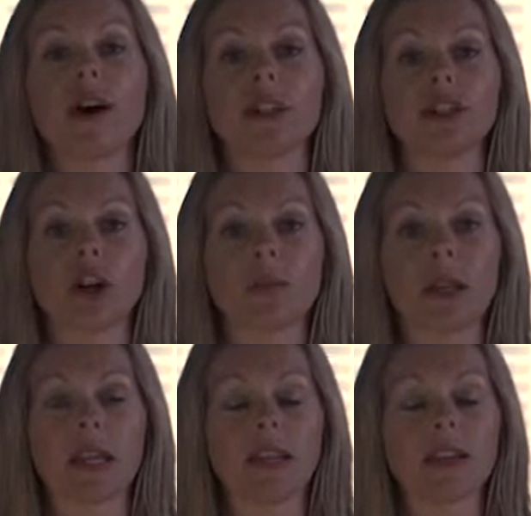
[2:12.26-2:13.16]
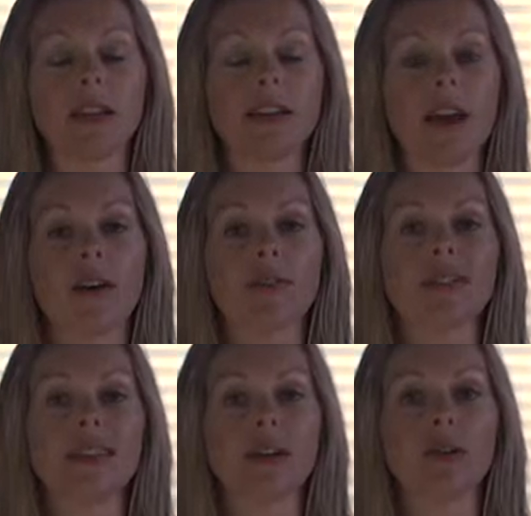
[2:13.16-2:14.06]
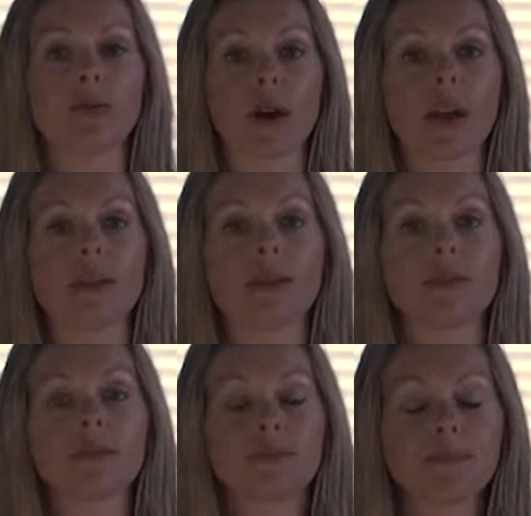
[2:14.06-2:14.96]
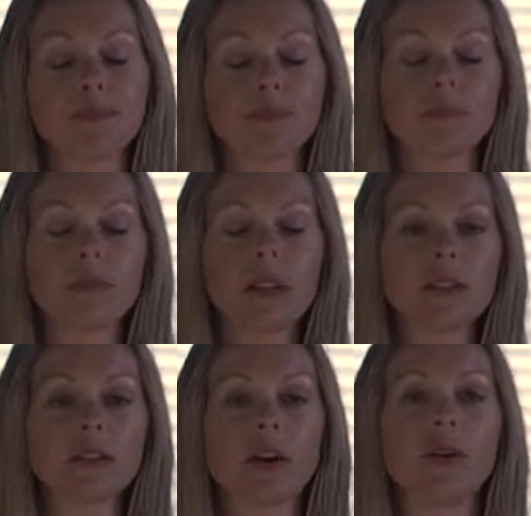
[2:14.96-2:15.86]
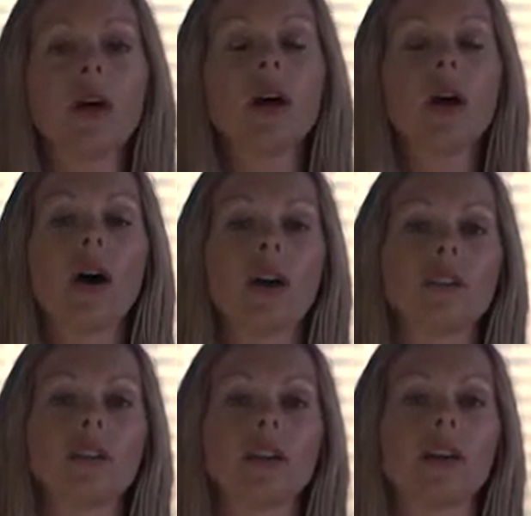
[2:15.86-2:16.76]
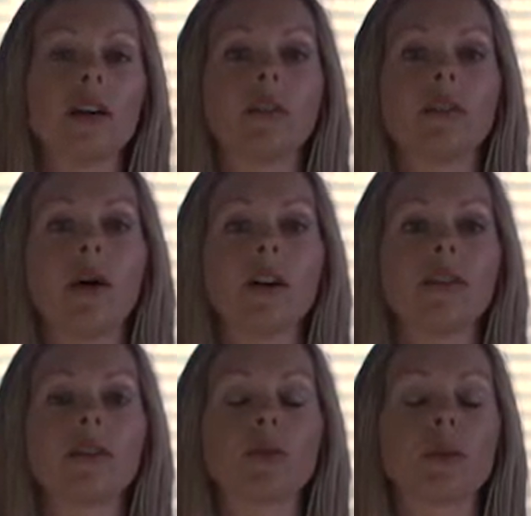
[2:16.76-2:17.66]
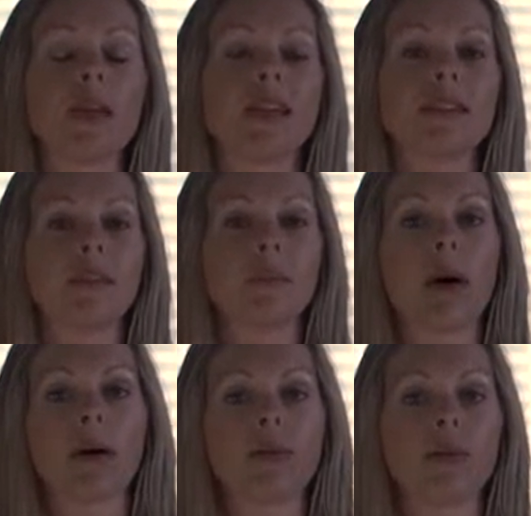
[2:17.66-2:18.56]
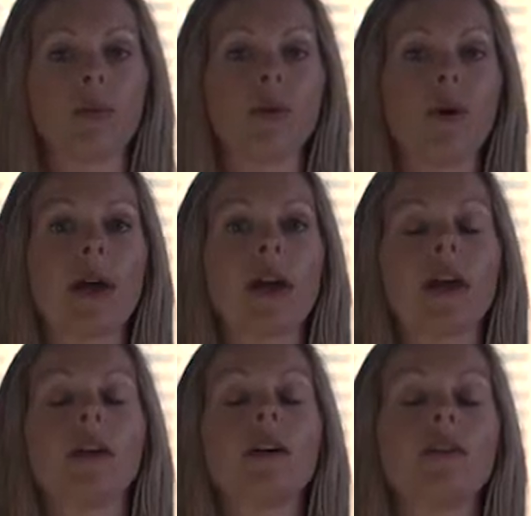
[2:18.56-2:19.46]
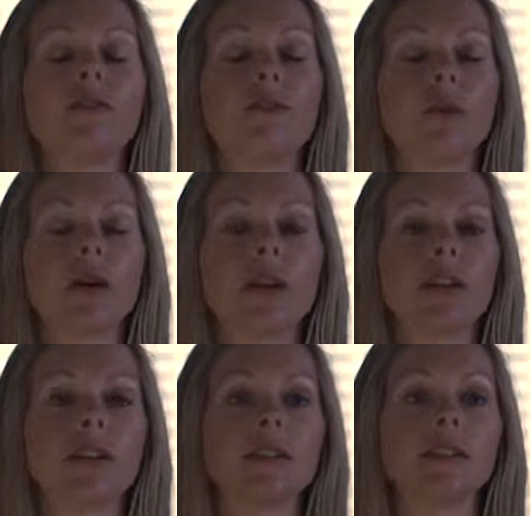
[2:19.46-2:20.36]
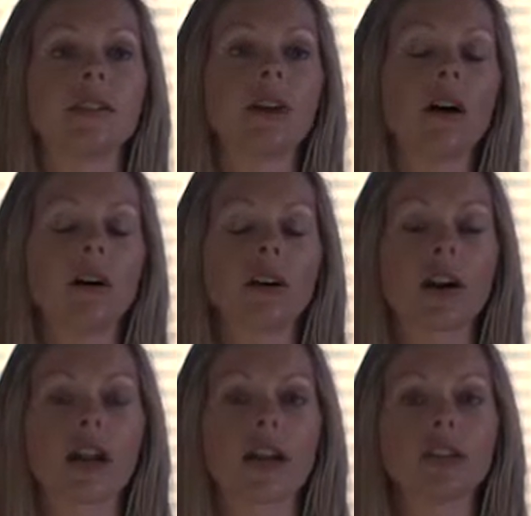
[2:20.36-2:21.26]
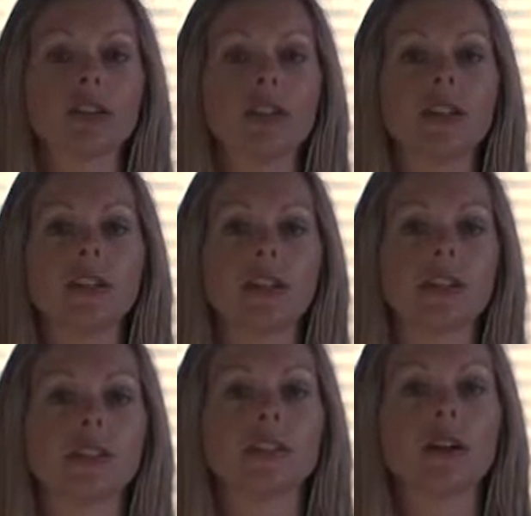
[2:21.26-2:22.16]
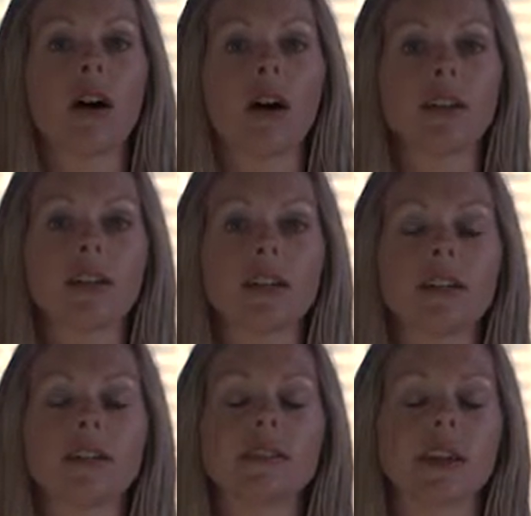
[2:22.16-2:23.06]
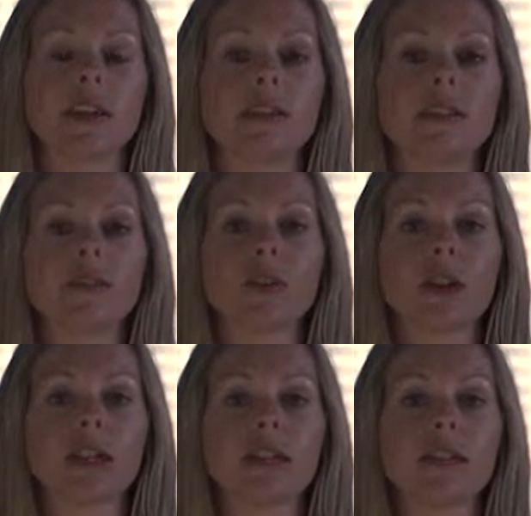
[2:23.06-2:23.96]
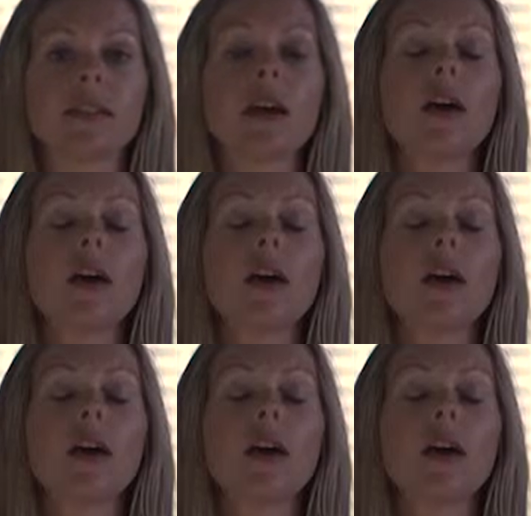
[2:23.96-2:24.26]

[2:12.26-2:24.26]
Germany and to have a single race. So early on, Bonhoeffer began to model the way for his congregation, his colleagues, and his friends